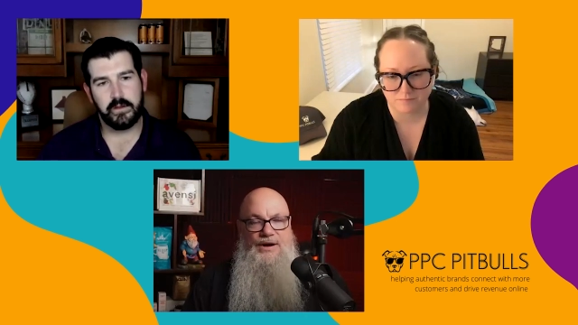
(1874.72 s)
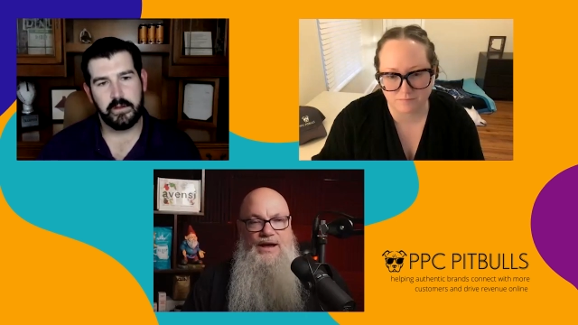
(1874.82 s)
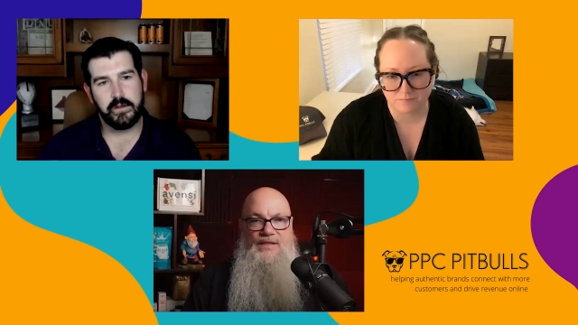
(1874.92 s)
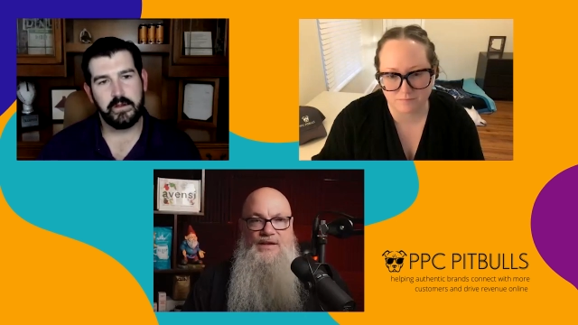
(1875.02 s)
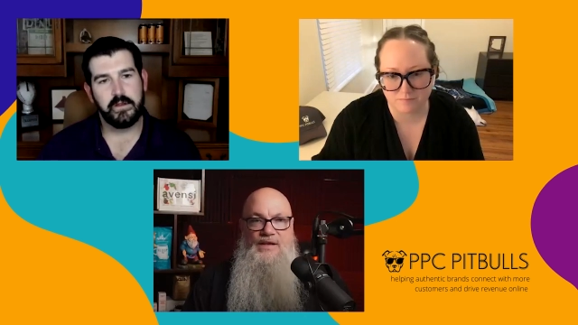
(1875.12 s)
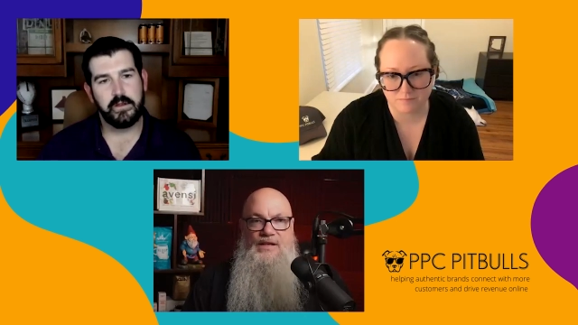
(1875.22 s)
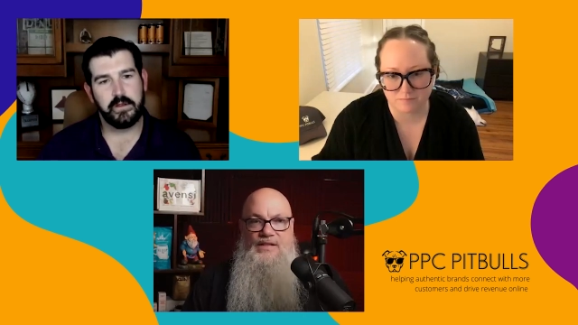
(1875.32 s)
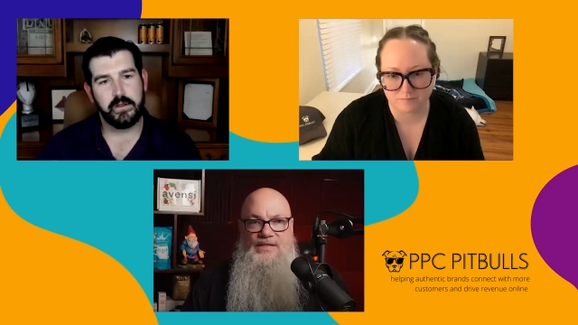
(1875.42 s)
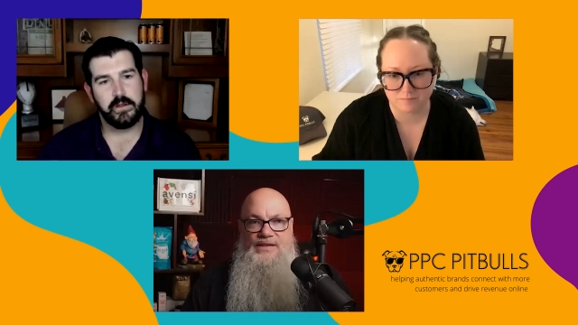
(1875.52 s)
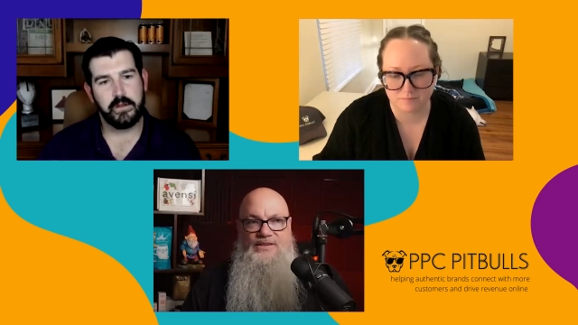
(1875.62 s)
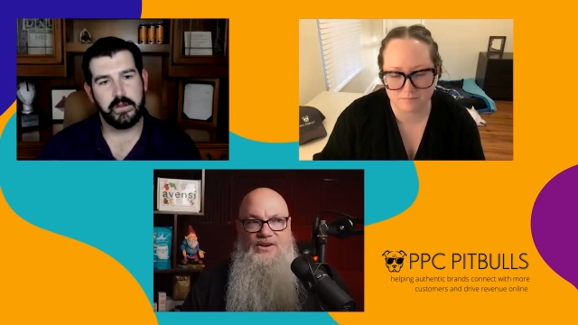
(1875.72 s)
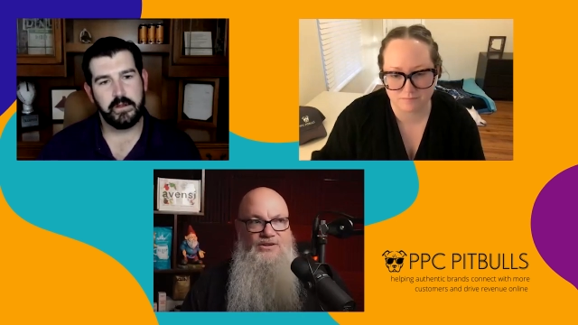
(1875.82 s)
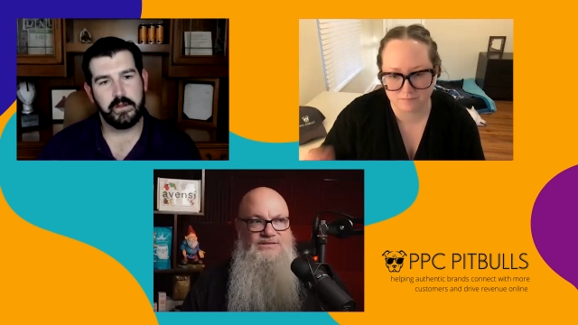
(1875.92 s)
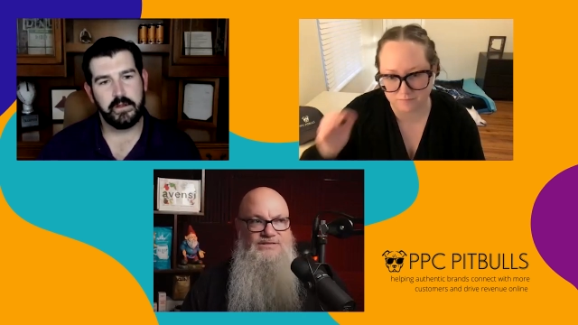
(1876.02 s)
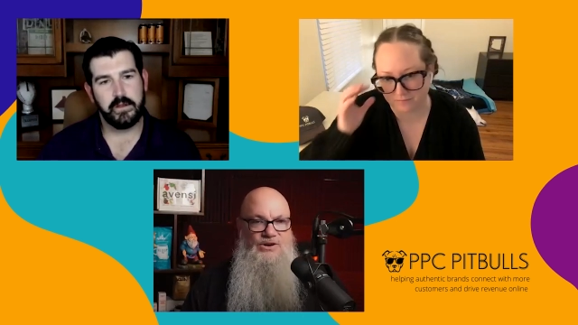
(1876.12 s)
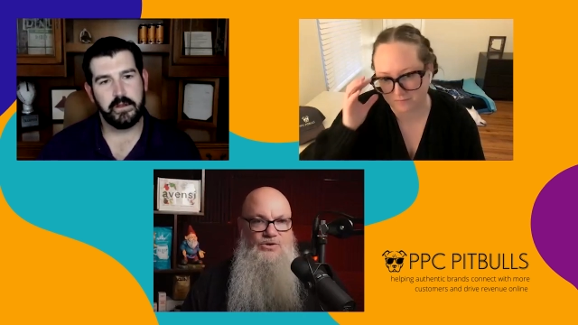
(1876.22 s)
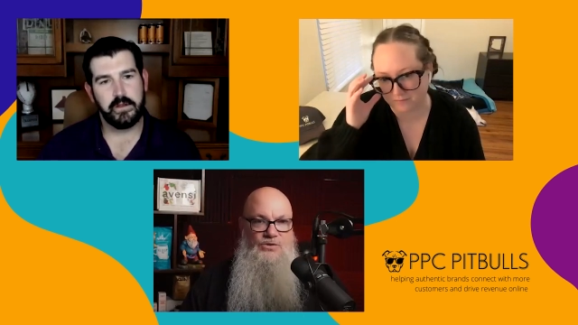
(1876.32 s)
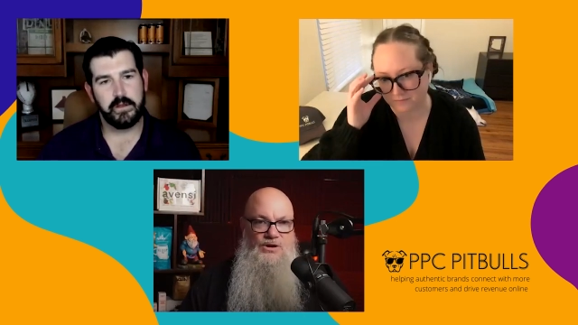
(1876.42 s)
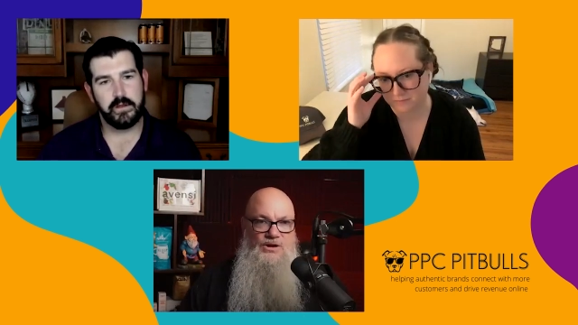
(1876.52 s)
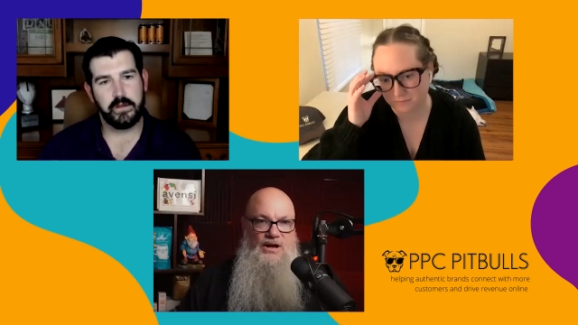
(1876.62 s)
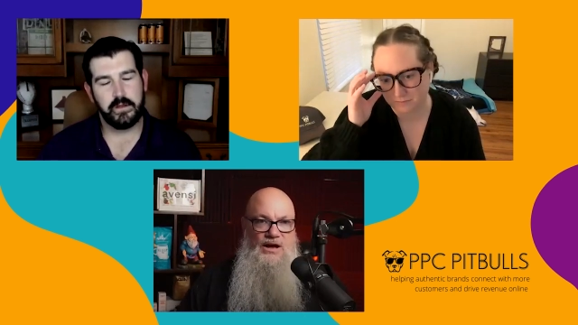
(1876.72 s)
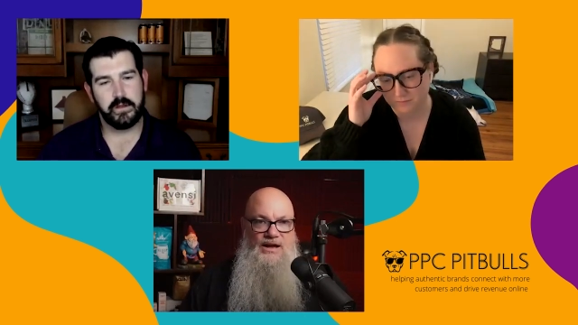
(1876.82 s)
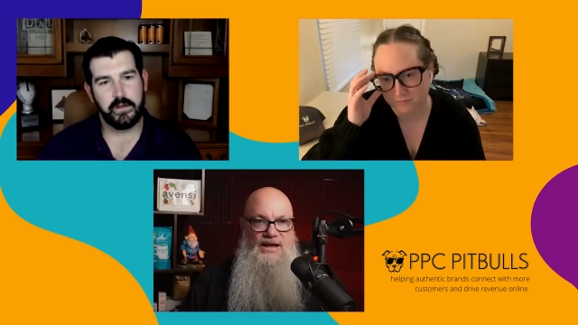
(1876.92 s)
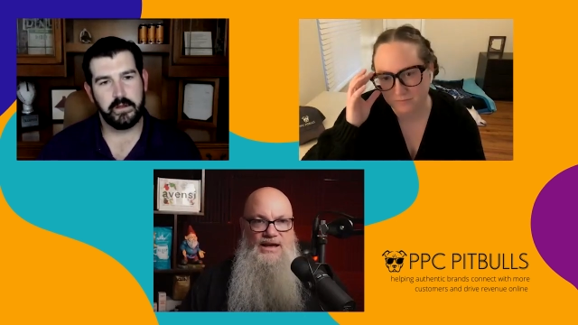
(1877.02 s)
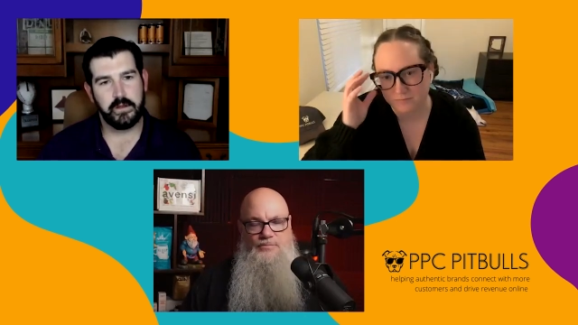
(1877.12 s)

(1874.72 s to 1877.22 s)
Speaker 1: And this also uh,